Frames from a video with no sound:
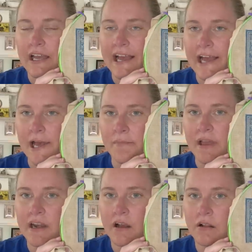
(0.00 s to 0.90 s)

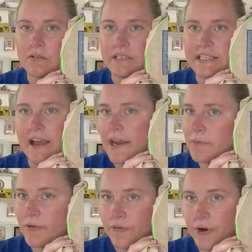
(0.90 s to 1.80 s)
And I'll decide
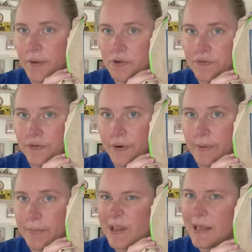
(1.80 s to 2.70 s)
before I move
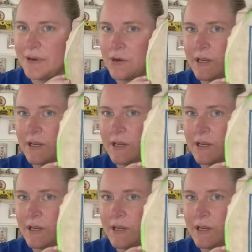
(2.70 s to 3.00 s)
forward, but let me know what you